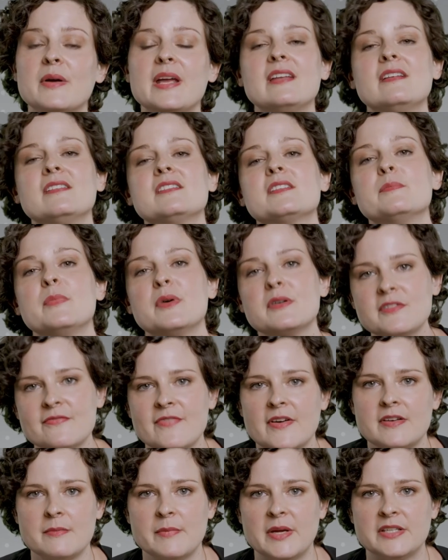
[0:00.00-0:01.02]
in its most
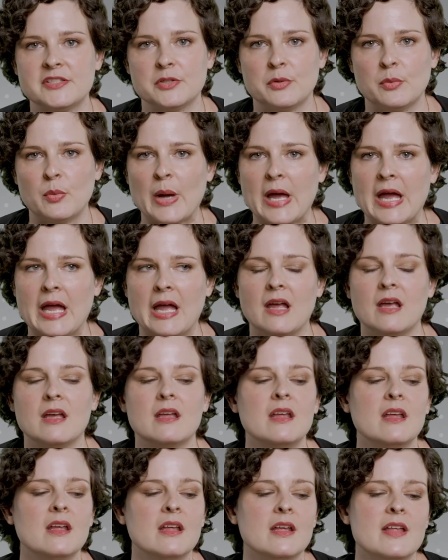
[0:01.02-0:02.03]
fundamental way,
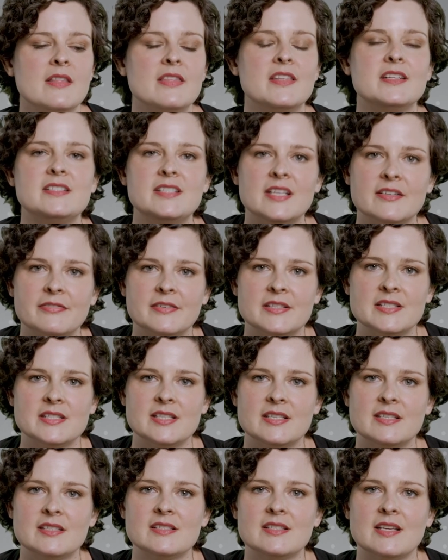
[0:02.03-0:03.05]
the
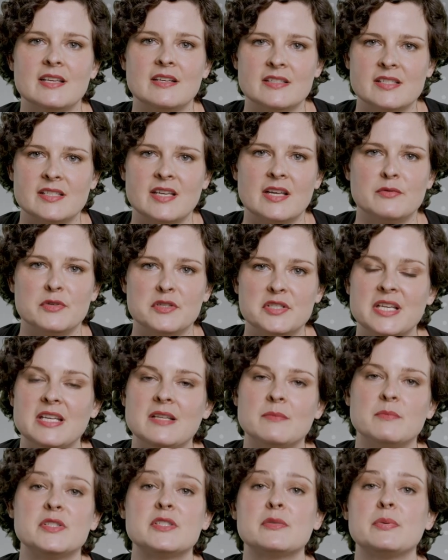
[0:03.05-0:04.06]
differences in a skin
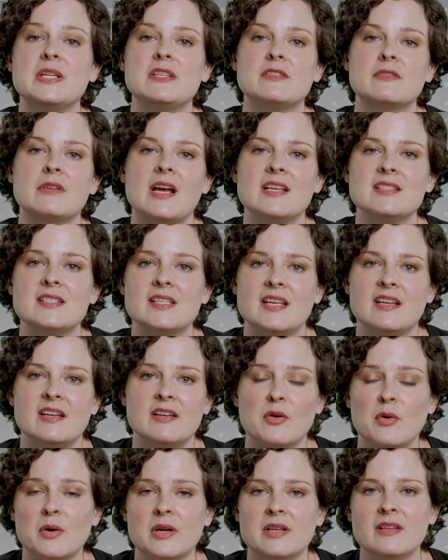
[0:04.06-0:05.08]
routine between dry skin
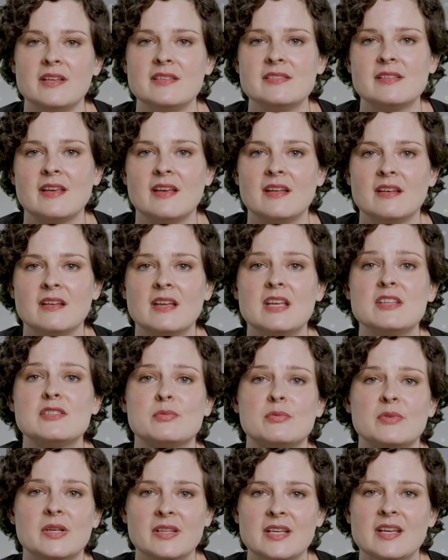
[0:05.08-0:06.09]
and oily skin is
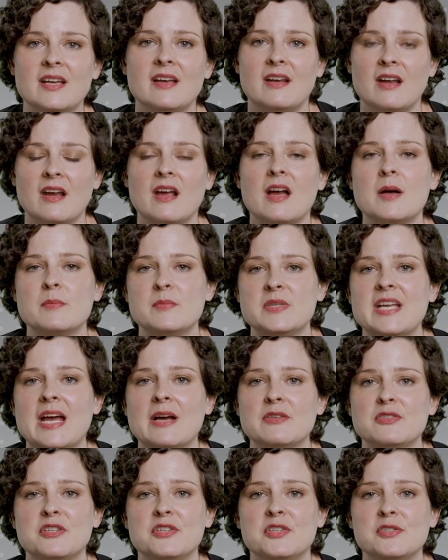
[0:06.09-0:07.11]
really going to come
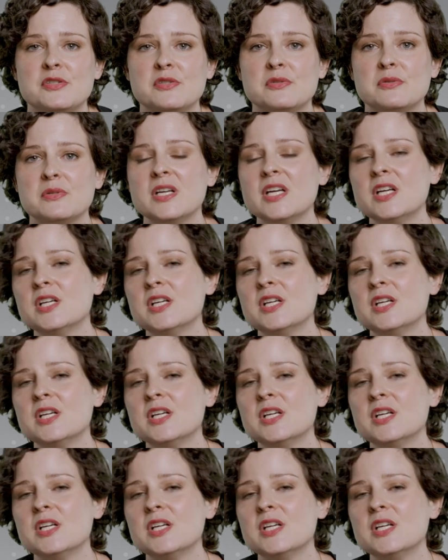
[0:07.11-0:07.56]
down to,